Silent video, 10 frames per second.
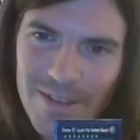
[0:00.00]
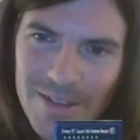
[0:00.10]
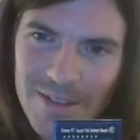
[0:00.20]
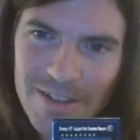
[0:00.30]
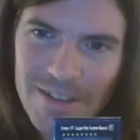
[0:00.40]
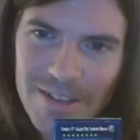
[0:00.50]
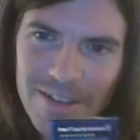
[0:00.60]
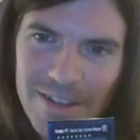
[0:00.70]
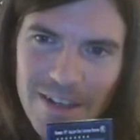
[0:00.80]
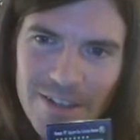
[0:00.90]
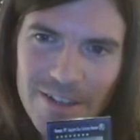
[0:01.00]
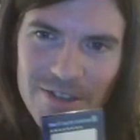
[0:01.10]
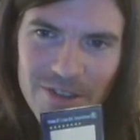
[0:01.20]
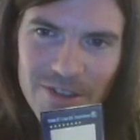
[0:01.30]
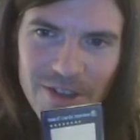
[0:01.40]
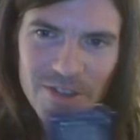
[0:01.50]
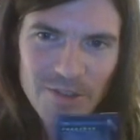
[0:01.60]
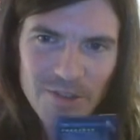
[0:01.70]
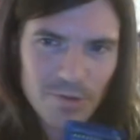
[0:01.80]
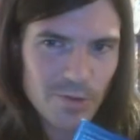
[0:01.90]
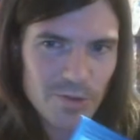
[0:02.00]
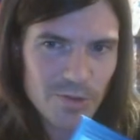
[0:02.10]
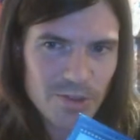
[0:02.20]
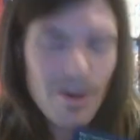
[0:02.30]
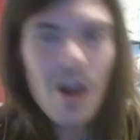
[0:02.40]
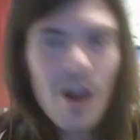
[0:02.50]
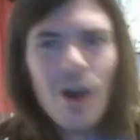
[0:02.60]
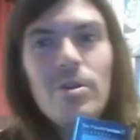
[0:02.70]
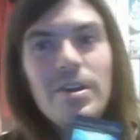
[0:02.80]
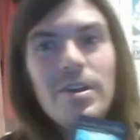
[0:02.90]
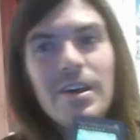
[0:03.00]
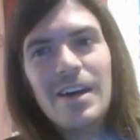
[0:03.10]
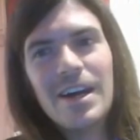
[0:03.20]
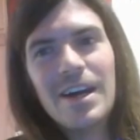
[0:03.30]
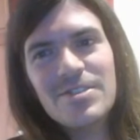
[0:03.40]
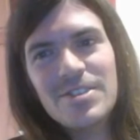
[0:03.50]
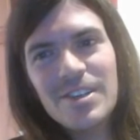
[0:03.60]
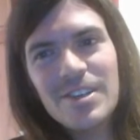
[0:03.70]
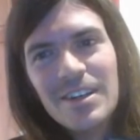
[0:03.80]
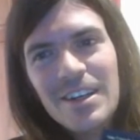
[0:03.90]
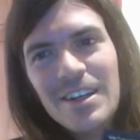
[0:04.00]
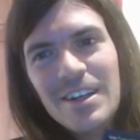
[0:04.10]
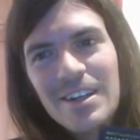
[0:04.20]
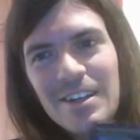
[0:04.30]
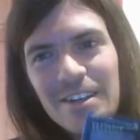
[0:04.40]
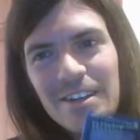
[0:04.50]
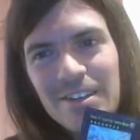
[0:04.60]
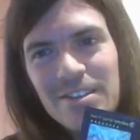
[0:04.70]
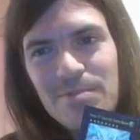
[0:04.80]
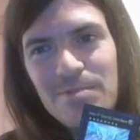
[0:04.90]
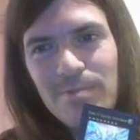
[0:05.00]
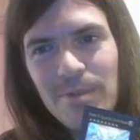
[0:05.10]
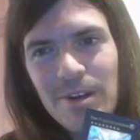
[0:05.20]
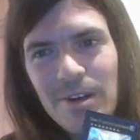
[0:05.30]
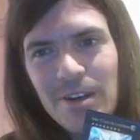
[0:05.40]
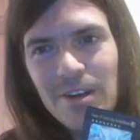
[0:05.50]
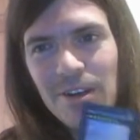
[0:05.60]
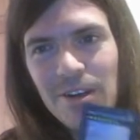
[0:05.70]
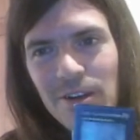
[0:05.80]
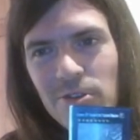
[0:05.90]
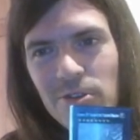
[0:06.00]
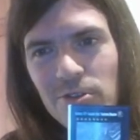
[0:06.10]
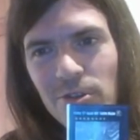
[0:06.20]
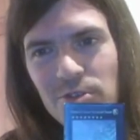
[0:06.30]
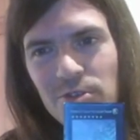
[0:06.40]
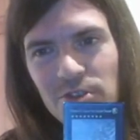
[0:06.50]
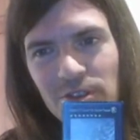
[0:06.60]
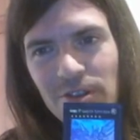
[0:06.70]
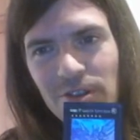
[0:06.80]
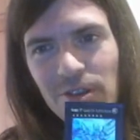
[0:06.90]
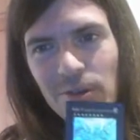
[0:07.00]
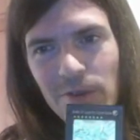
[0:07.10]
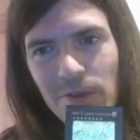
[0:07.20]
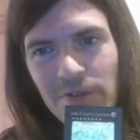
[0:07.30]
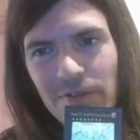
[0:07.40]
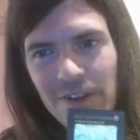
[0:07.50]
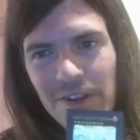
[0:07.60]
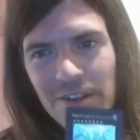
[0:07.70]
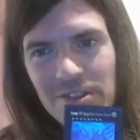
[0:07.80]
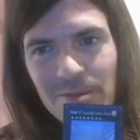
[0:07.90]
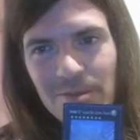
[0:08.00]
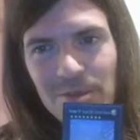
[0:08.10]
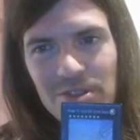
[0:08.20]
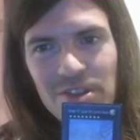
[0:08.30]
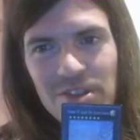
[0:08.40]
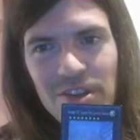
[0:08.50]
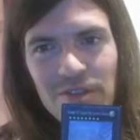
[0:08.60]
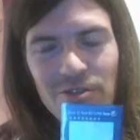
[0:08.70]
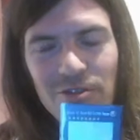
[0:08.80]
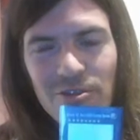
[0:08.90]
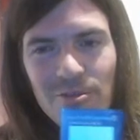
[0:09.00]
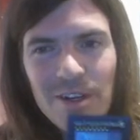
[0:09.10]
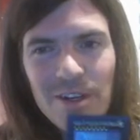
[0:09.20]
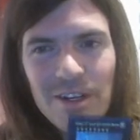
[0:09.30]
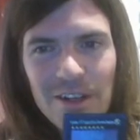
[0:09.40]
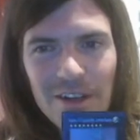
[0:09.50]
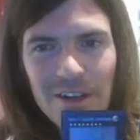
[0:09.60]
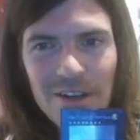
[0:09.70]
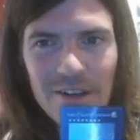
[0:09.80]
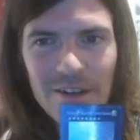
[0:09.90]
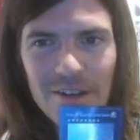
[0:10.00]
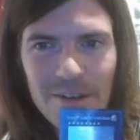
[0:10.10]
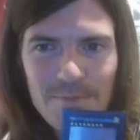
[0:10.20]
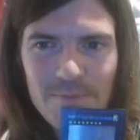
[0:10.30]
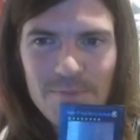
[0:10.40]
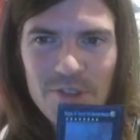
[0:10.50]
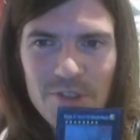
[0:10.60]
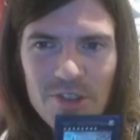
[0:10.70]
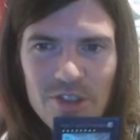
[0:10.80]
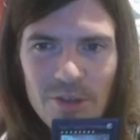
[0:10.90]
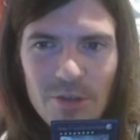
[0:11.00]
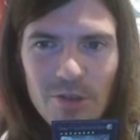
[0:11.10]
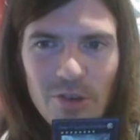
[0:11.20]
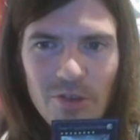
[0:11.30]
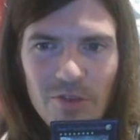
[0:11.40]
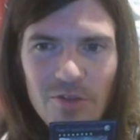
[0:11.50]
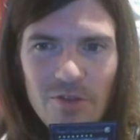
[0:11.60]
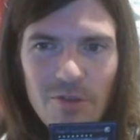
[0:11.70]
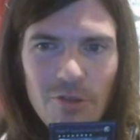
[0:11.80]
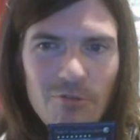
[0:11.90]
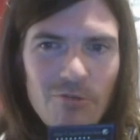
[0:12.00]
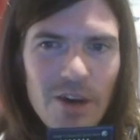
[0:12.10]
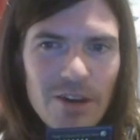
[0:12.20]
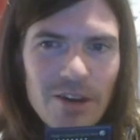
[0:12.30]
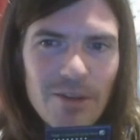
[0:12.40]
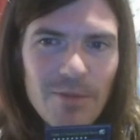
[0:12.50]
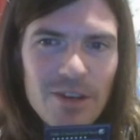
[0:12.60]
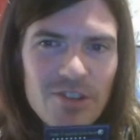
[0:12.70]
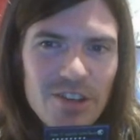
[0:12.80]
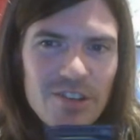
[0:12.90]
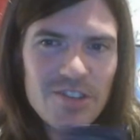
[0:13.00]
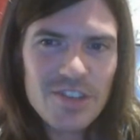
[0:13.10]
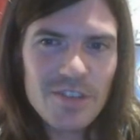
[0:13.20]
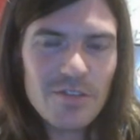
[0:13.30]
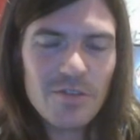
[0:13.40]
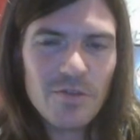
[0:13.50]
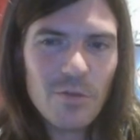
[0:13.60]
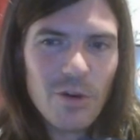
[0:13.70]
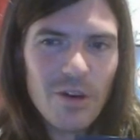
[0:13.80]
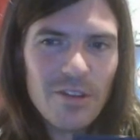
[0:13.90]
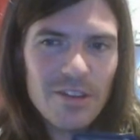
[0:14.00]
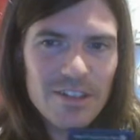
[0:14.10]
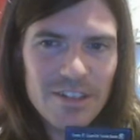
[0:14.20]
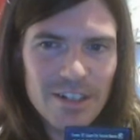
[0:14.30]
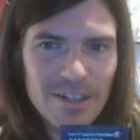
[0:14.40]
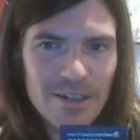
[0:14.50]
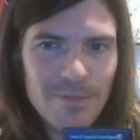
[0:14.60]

yeah, Galaxy Eyes is awesome. Oh yeah, and he's a good option along with his number C form to summon off rank up magic, the 7th one.